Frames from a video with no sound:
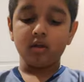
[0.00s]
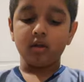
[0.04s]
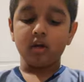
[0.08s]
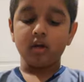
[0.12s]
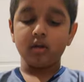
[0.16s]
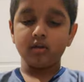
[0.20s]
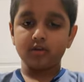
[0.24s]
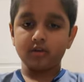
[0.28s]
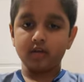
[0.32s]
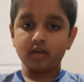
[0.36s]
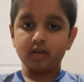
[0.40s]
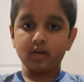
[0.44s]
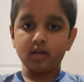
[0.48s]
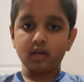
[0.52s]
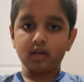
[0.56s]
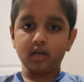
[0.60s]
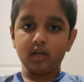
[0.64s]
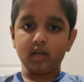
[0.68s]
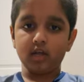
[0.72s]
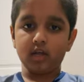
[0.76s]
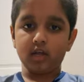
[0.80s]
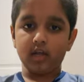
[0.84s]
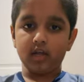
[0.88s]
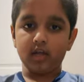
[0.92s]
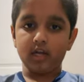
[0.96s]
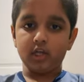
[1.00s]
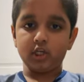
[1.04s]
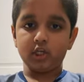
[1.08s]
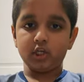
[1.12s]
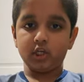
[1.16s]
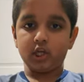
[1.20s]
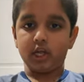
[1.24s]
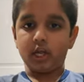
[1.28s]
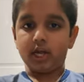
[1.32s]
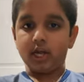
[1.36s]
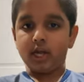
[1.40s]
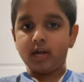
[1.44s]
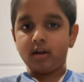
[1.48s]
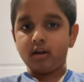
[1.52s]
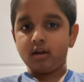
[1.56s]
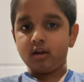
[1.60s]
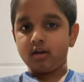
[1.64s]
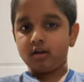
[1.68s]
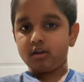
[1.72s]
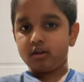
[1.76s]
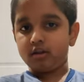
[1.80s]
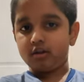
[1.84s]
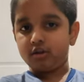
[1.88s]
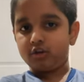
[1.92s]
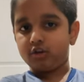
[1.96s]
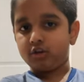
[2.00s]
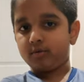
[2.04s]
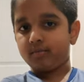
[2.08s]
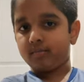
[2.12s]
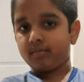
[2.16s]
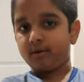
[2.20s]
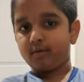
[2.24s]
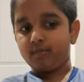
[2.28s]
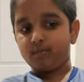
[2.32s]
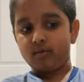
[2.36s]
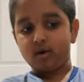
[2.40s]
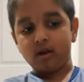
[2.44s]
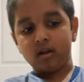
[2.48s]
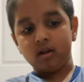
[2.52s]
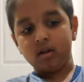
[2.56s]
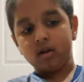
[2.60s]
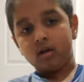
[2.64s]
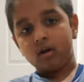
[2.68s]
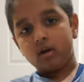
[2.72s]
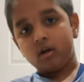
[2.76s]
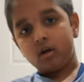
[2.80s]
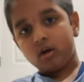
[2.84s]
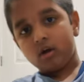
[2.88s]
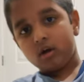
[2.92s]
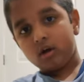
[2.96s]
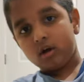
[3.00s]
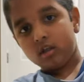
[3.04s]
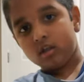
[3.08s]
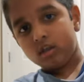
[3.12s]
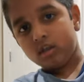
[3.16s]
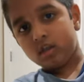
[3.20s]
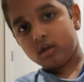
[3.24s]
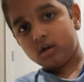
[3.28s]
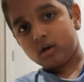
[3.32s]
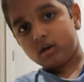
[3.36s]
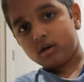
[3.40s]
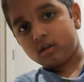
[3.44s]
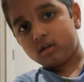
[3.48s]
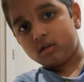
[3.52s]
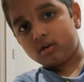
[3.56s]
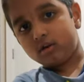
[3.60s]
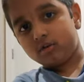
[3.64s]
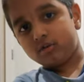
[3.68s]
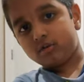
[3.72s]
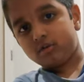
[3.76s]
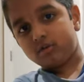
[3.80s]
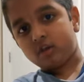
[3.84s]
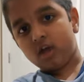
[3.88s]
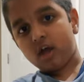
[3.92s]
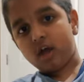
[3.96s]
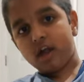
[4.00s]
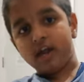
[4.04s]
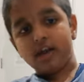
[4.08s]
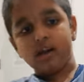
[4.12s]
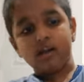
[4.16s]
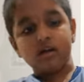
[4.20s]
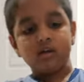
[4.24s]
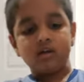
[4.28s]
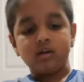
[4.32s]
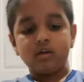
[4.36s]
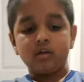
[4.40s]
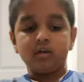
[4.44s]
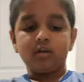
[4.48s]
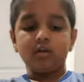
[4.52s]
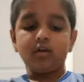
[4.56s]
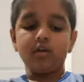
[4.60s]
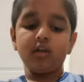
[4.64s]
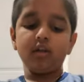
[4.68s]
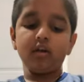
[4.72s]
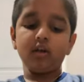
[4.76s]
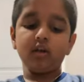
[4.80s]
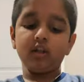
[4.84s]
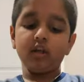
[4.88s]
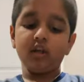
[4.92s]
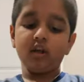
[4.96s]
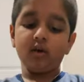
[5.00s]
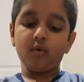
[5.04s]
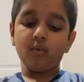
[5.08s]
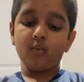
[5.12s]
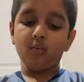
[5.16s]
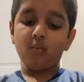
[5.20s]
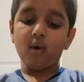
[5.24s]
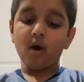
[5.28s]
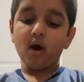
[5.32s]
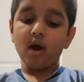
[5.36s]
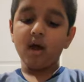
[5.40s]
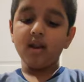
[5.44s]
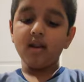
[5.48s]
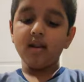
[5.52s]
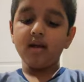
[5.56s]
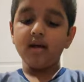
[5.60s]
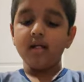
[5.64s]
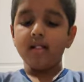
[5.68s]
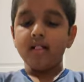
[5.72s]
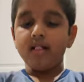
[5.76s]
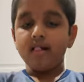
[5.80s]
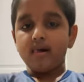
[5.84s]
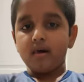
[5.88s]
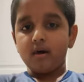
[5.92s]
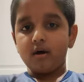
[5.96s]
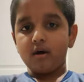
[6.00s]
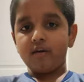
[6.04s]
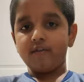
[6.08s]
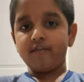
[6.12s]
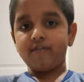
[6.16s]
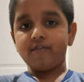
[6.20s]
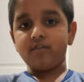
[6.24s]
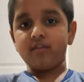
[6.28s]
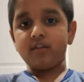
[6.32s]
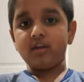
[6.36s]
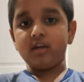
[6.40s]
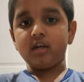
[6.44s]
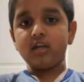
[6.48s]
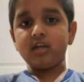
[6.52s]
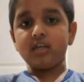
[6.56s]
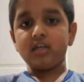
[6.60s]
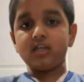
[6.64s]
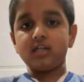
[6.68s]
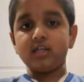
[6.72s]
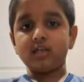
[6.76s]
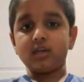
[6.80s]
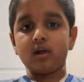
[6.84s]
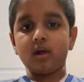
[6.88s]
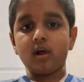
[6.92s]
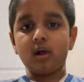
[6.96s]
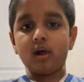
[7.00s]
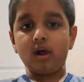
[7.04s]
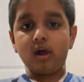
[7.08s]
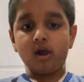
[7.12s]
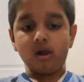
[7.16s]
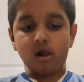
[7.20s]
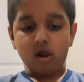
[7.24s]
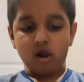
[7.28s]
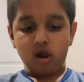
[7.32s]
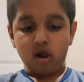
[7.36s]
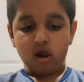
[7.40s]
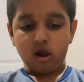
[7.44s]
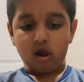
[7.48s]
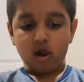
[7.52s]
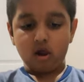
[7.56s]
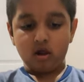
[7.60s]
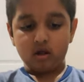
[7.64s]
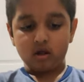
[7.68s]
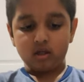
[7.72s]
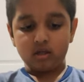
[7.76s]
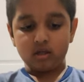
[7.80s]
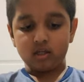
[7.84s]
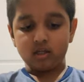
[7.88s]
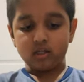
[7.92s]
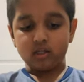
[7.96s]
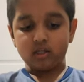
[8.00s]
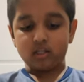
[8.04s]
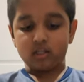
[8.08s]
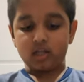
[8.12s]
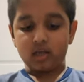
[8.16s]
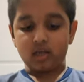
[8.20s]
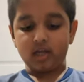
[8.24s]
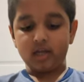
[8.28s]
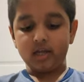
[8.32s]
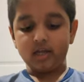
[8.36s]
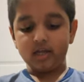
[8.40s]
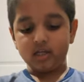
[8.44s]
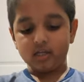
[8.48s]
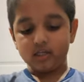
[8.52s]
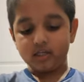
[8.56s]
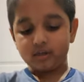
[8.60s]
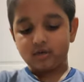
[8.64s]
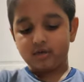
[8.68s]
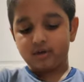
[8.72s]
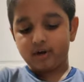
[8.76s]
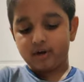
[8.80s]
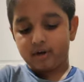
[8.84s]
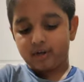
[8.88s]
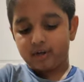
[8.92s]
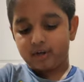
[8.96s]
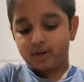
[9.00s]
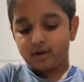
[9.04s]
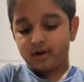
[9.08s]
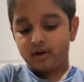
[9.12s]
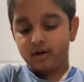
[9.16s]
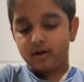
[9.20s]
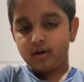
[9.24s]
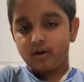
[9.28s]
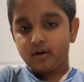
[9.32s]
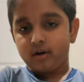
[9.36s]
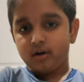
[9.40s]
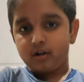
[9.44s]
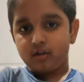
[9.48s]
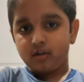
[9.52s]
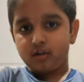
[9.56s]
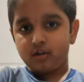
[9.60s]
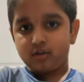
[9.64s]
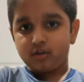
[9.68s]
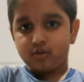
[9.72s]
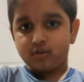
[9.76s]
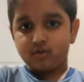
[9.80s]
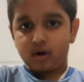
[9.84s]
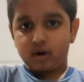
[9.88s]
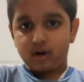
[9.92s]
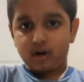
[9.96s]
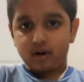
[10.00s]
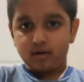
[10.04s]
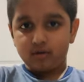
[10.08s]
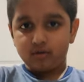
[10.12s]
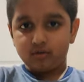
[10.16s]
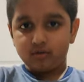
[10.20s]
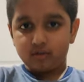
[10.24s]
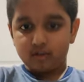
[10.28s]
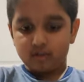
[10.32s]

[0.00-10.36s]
is gonna take each again. There should be one on the other side. You're gonna take one of these these things over here, these triangles,